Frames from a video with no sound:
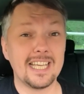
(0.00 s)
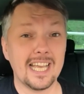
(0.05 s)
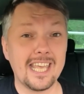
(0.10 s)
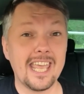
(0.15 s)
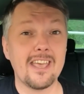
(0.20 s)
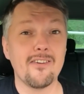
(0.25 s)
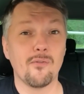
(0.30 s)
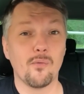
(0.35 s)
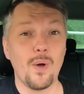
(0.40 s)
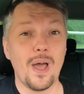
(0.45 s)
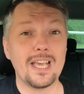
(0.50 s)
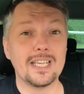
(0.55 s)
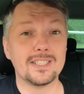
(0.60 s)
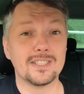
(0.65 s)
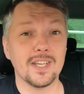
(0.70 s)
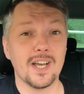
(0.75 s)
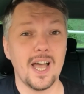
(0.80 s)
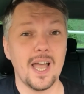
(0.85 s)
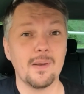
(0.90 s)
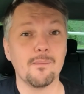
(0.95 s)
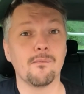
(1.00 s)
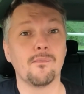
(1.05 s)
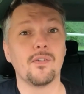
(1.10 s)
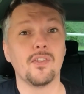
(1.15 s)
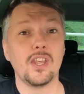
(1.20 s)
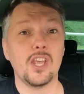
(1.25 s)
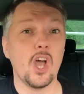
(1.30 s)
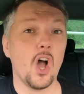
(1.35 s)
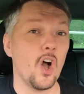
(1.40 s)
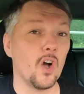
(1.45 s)
a give way sign for
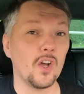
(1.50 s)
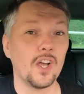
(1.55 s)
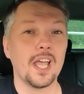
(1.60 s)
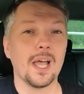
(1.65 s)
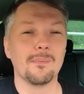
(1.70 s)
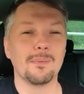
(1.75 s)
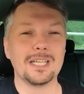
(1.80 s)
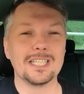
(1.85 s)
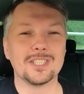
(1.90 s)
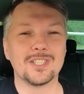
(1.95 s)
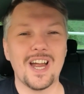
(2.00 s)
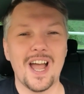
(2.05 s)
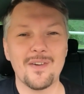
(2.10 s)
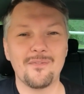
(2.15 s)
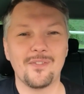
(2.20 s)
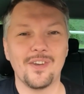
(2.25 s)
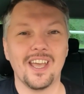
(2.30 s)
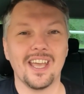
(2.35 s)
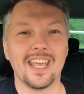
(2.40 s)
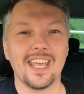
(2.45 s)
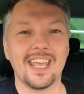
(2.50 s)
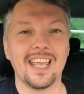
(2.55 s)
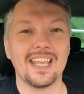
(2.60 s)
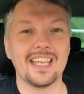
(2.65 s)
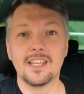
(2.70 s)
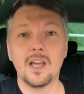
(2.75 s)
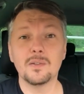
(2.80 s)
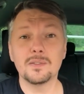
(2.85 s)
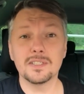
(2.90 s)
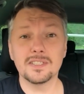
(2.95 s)
the oncoming traffic.
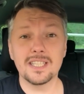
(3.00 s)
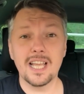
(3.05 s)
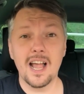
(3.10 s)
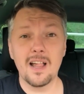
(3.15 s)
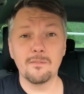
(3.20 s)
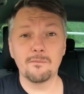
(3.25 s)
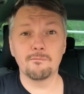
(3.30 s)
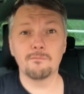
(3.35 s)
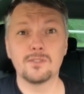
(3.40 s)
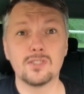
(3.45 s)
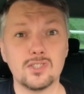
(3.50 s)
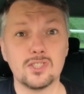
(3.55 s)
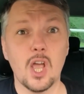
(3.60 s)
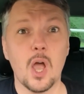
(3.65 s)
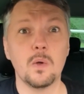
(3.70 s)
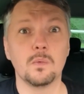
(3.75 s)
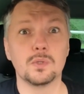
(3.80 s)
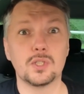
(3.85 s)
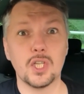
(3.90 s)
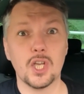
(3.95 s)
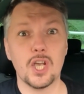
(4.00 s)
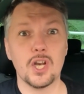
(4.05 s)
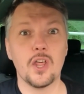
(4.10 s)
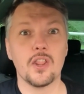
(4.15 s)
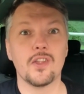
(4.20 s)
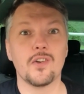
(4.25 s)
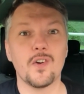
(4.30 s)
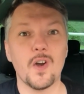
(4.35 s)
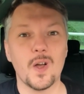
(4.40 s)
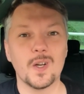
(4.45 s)
Note to self, don't turn
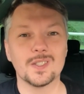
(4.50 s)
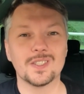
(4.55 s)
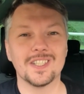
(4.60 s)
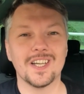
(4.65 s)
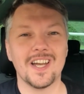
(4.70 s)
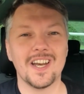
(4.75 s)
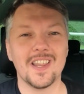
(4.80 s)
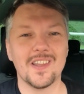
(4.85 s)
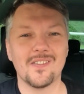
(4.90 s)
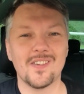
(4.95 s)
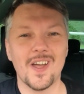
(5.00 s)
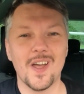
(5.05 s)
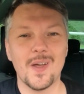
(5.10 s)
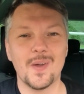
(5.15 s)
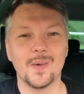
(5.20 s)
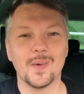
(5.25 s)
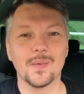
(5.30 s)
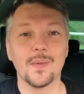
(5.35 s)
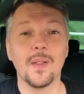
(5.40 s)
on the wrong side of the road.